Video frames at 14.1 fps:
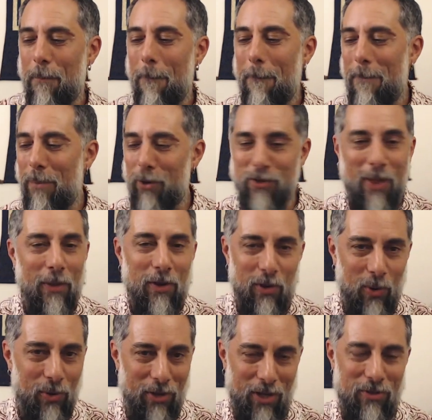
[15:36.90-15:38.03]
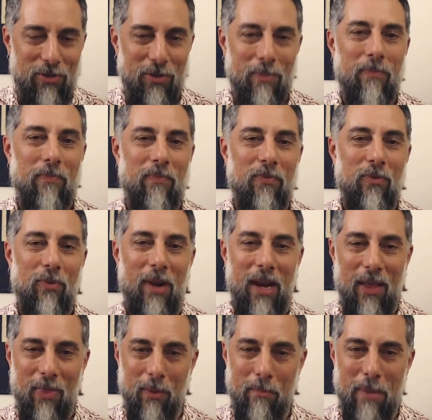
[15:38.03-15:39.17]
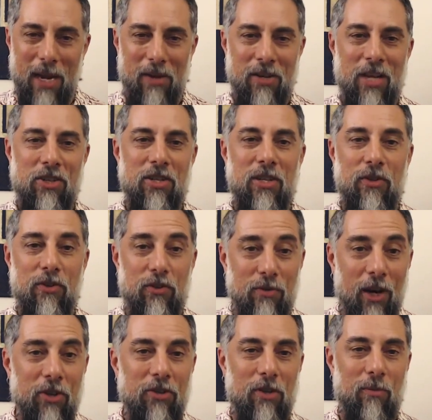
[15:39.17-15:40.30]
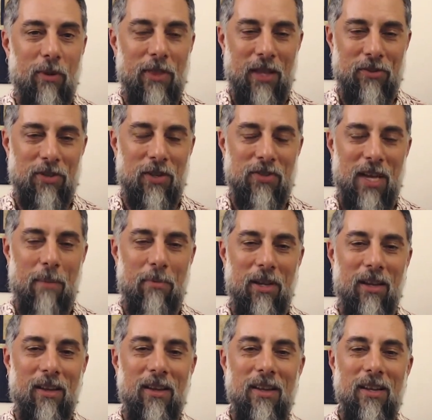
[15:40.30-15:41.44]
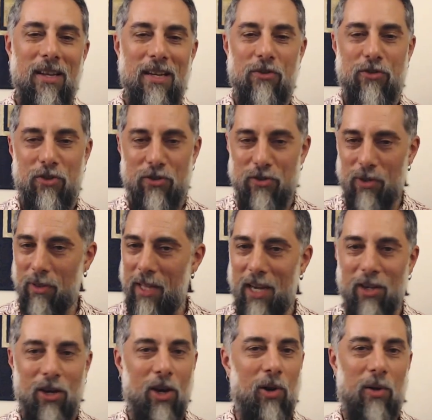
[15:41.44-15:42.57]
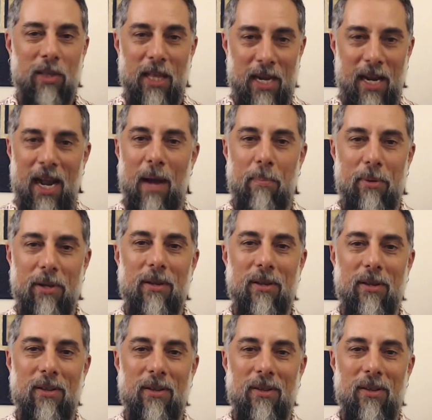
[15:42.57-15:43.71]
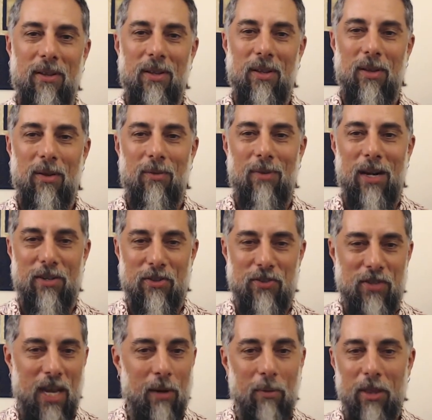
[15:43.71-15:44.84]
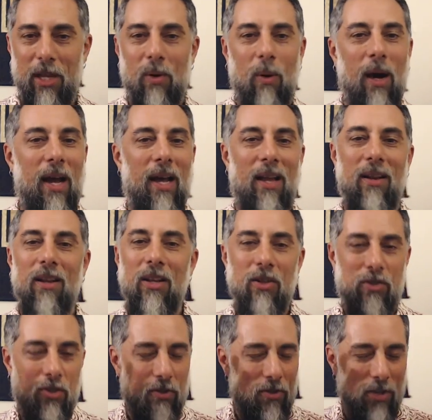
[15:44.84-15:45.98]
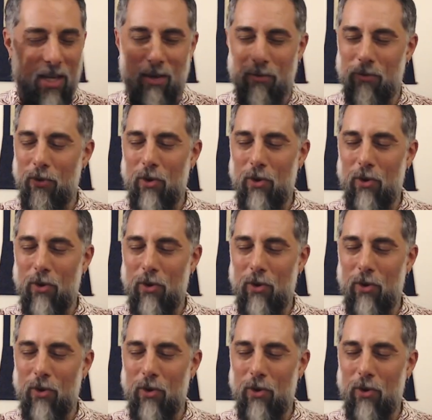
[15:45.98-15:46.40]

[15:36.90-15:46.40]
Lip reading: there's nothing to hold on to, right? And the meditation instruction when that starts happening is just to let go and let it happen, right? To stay really quiet, just kind of